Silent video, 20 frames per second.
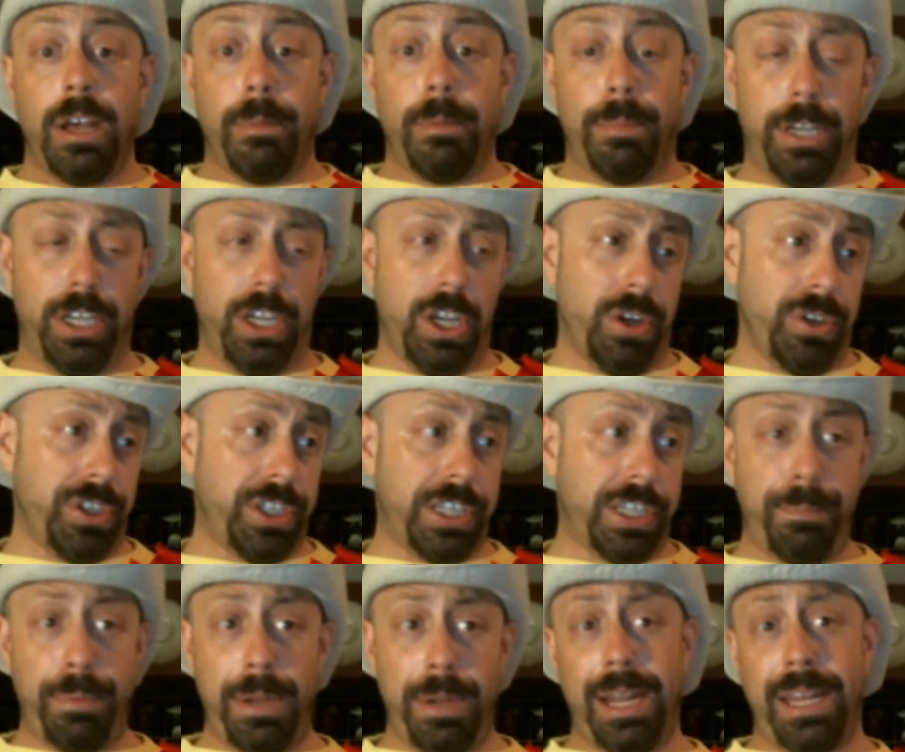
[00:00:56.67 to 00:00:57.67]
The used to
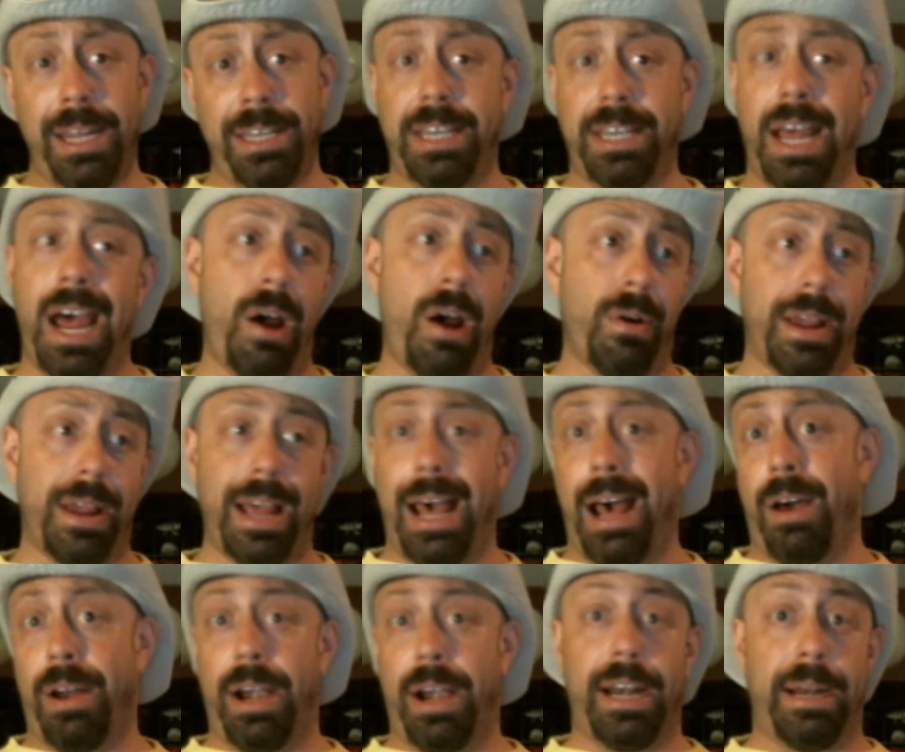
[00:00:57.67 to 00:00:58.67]
be's don't
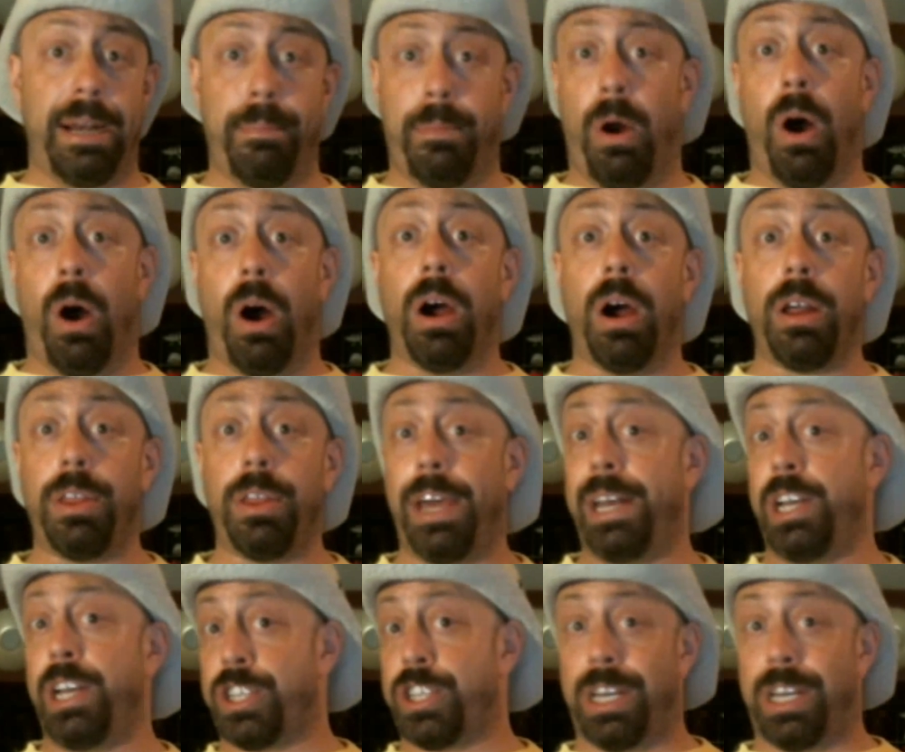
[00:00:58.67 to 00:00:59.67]
count anymore. They
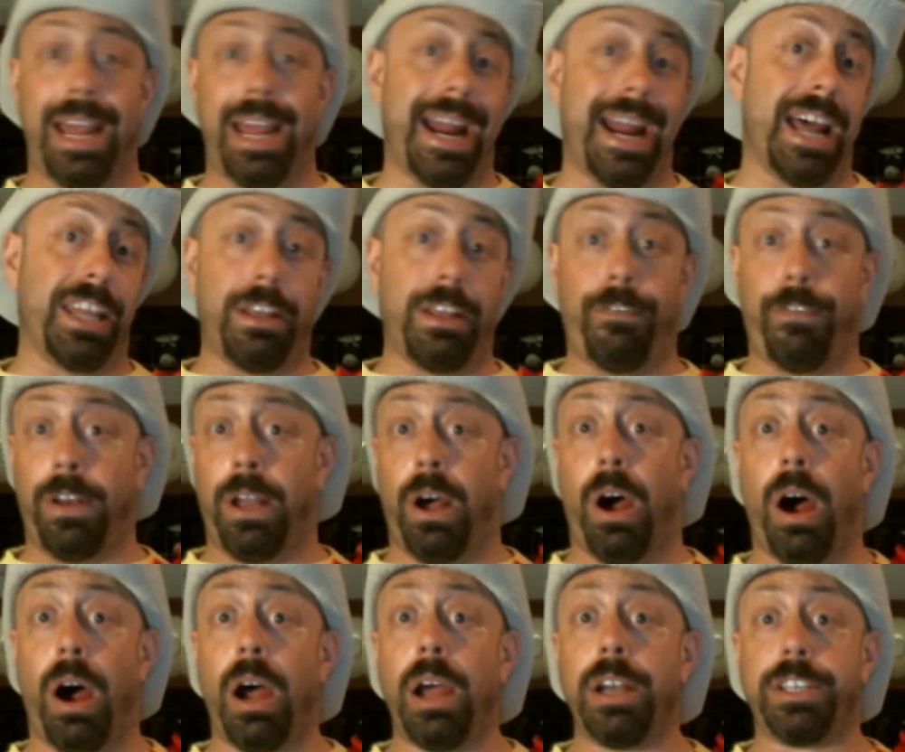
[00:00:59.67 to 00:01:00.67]
just lay on the floor